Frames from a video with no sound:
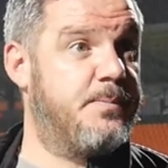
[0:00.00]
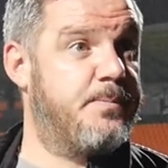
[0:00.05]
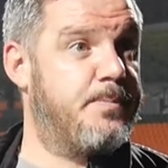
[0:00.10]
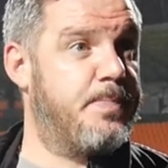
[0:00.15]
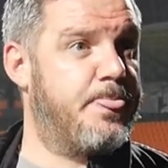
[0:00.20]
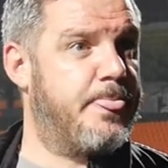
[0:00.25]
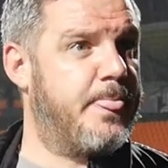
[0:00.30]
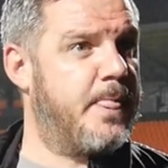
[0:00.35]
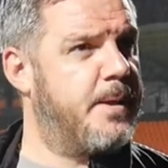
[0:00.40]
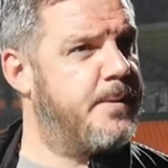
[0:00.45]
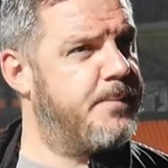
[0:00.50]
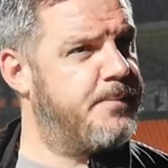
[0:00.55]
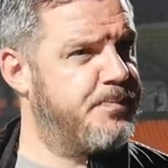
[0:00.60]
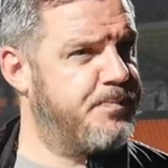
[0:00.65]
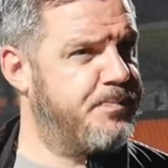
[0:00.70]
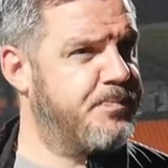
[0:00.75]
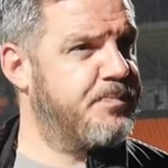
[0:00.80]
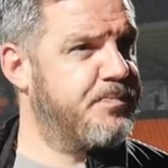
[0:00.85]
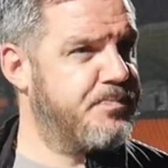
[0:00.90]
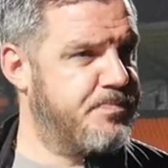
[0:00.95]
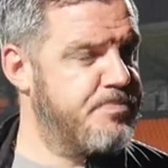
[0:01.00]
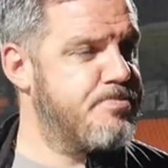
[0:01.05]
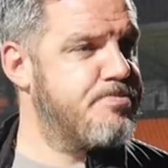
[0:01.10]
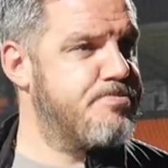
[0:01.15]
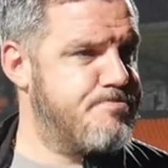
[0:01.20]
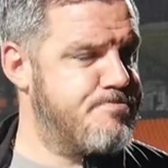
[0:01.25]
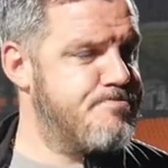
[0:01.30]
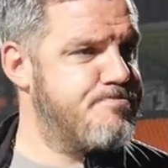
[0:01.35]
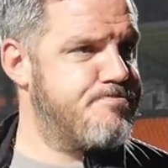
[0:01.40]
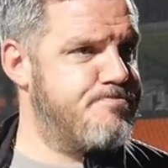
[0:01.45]
Let's look at some of the
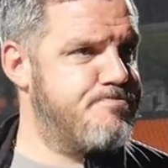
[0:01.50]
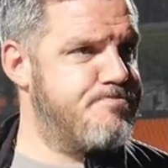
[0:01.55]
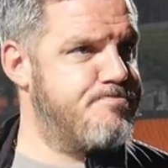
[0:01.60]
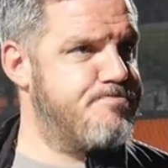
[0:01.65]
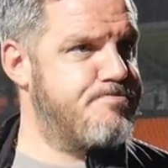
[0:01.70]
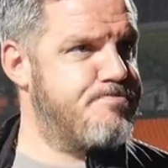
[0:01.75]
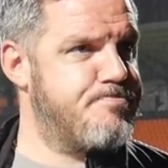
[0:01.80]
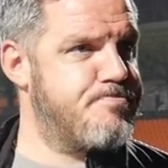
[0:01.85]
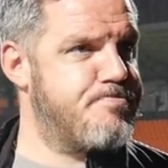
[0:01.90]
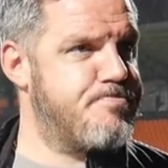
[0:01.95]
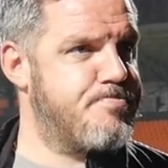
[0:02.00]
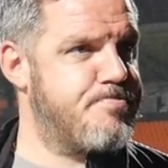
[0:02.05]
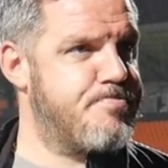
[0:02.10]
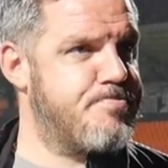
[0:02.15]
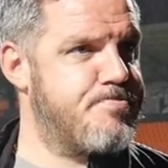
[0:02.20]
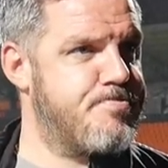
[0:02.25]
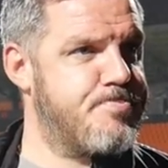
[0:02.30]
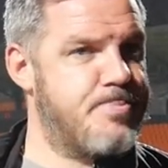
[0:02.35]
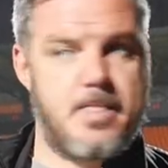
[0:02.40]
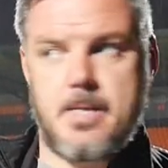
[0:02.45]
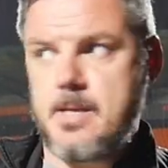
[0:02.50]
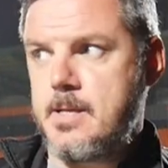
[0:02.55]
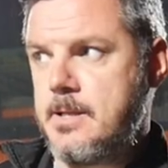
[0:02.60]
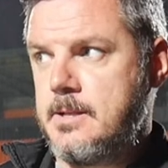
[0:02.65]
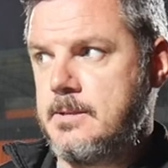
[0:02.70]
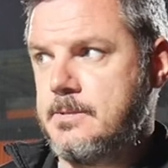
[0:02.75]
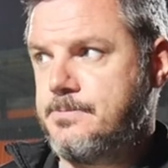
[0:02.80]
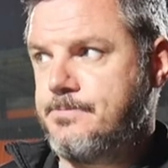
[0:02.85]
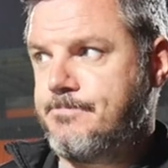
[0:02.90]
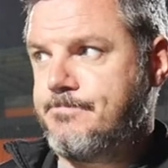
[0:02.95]
positives. You've mentioned him
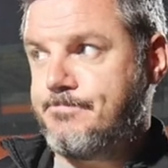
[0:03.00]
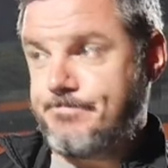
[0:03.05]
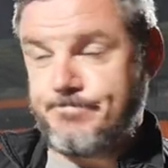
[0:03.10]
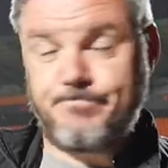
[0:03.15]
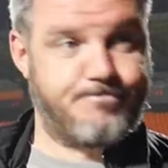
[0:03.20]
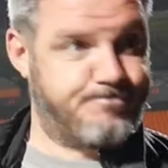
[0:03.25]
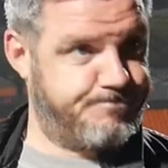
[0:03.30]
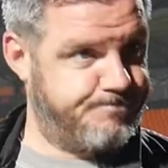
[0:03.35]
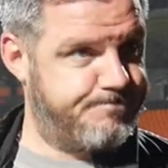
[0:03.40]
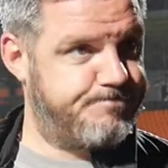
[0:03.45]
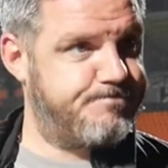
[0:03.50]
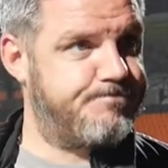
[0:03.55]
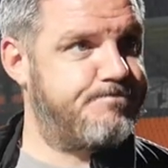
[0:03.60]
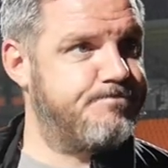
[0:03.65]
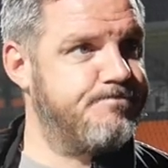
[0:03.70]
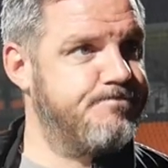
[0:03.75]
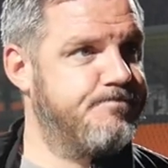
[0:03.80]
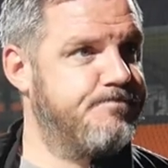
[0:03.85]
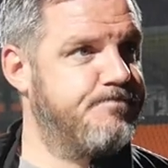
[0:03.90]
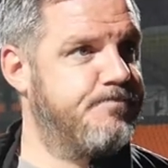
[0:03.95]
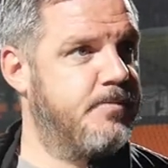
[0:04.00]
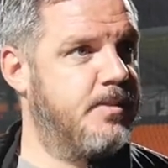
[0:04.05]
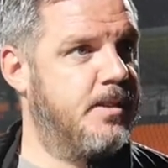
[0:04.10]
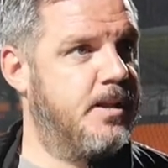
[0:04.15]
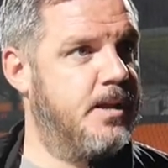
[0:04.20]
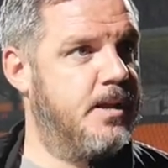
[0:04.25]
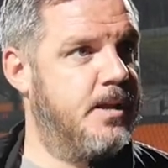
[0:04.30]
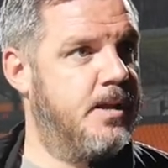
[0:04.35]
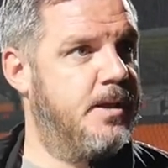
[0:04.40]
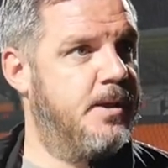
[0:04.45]
there, Pritchard, but Laurie
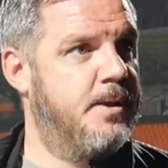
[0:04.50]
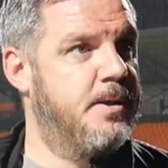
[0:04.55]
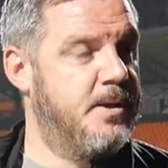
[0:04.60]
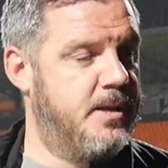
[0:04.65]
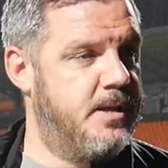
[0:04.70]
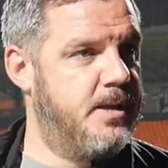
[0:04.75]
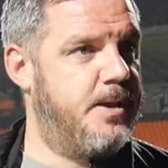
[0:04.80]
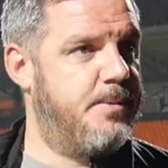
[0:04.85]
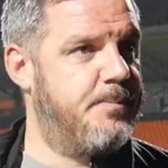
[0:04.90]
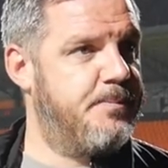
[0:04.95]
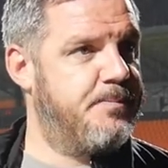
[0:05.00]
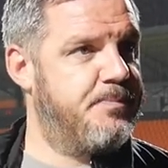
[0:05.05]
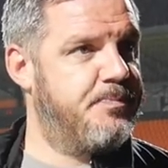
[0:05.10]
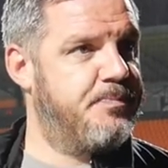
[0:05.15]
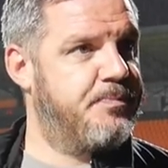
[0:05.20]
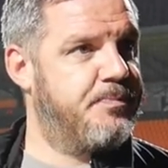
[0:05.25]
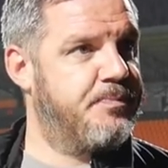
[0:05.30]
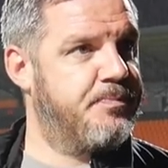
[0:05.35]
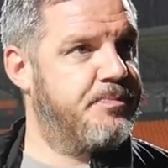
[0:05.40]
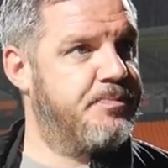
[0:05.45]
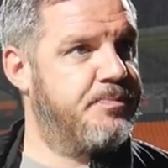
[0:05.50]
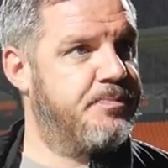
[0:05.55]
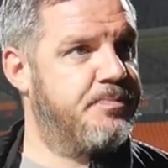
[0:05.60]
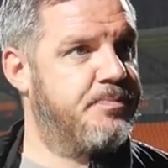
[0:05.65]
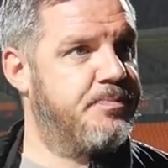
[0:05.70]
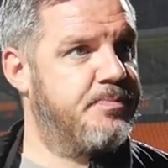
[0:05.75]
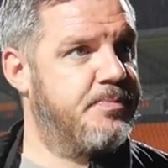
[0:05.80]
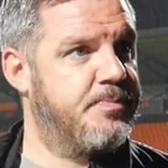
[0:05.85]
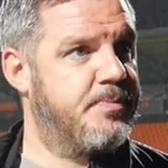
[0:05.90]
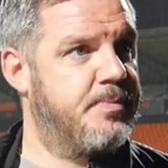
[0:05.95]
Walker as well. Both of them
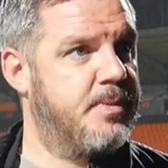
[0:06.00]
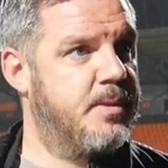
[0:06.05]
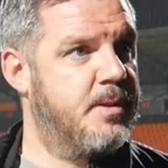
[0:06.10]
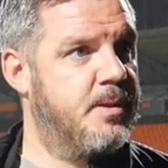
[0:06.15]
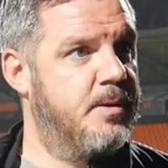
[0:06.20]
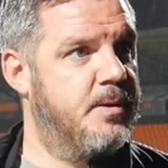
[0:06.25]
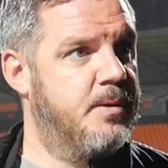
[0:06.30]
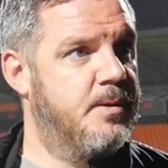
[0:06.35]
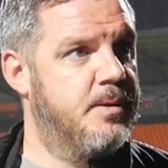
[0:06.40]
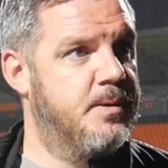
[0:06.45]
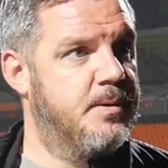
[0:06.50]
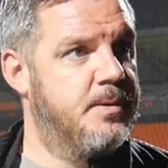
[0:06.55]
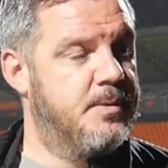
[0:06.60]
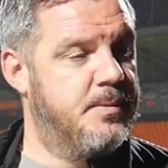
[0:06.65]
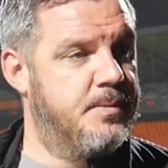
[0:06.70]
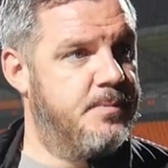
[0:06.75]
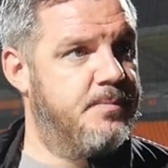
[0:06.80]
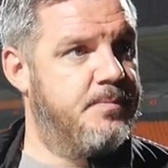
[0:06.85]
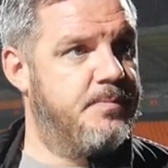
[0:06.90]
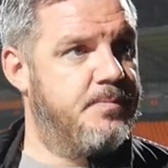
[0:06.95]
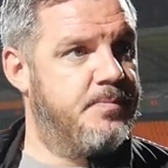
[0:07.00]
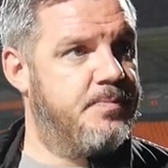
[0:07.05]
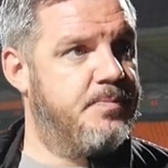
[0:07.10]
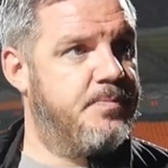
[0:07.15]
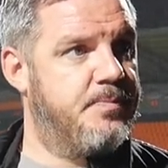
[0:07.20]
standout names today.